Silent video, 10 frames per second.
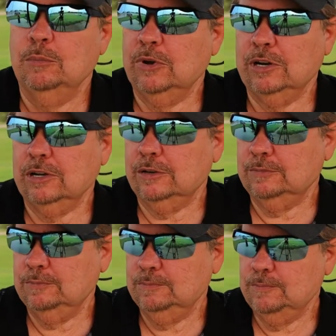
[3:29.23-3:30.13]
But
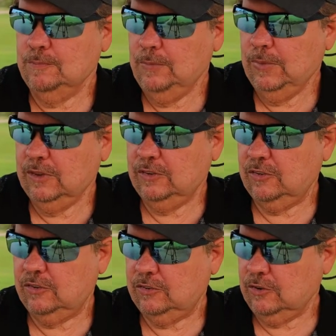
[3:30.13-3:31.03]

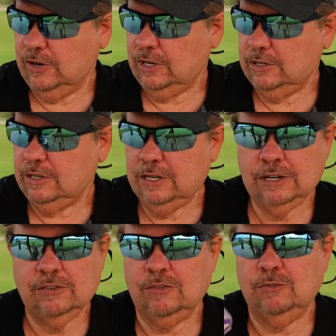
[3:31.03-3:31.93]
this is Stren.
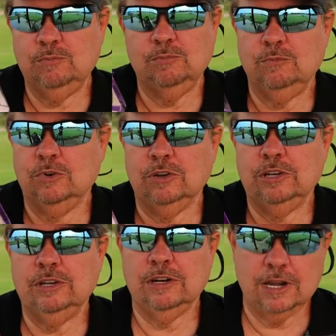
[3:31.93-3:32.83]
It's
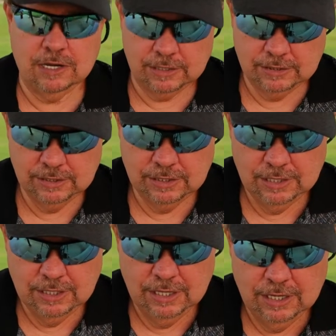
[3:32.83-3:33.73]
really good line.
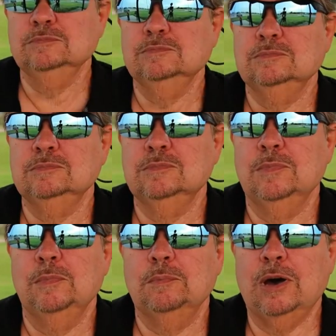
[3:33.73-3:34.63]

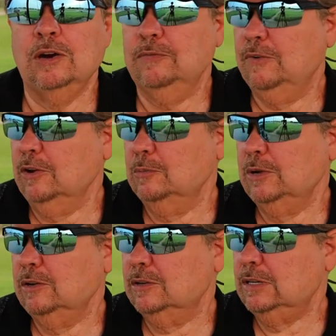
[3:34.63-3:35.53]

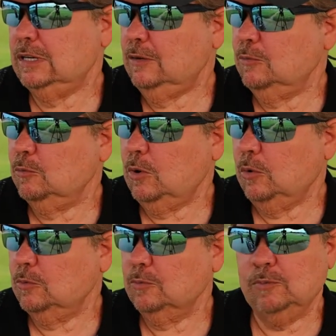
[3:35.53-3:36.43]
Monofilament
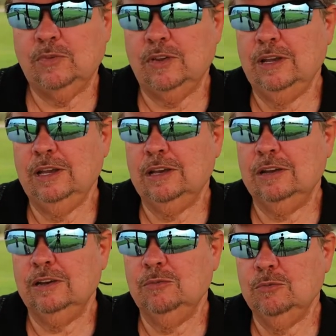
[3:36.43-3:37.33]
won't sink
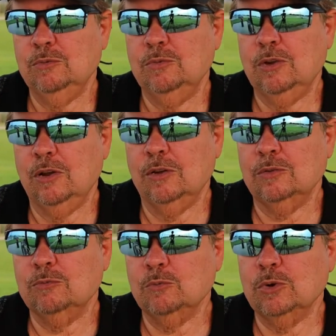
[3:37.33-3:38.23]

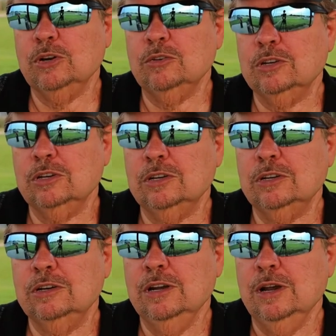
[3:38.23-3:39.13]
real
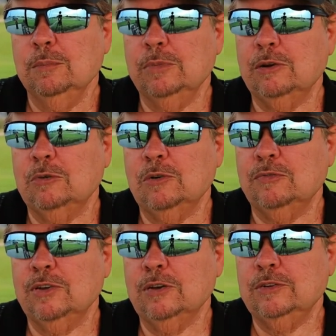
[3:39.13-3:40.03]
good, but it
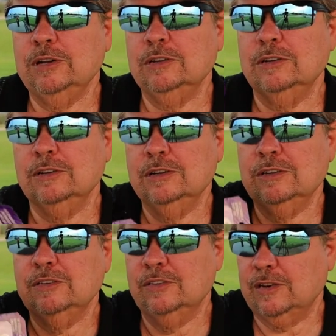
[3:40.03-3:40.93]
won't float either.
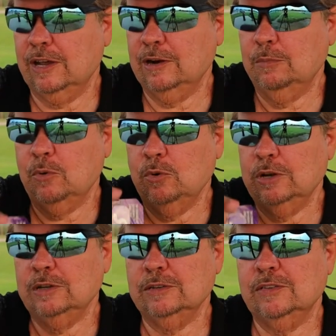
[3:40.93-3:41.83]
It just kind of
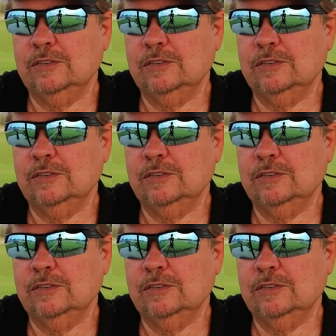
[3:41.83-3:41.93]
buoyant.